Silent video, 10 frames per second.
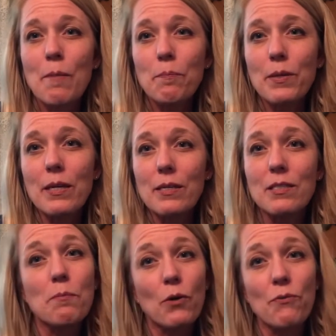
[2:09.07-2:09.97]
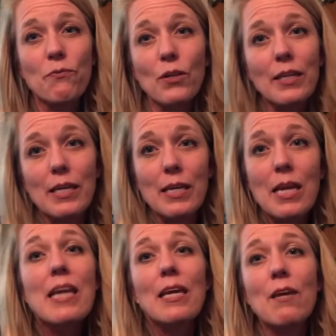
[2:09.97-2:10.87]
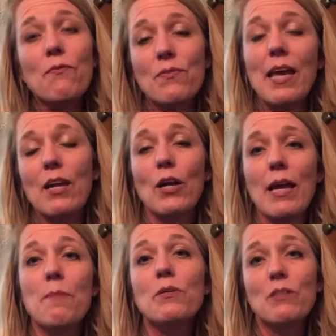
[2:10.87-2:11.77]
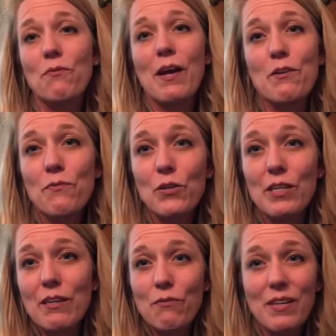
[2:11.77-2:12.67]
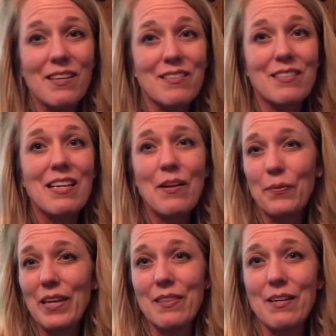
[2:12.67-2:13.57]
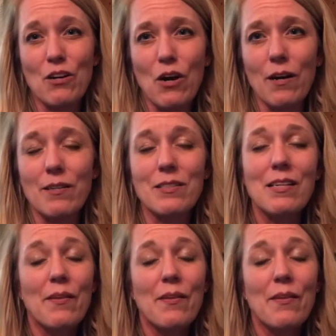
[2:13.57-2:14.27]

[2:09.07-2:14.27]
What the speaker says: peace more fully if they are able to find forgiveness in their hearts.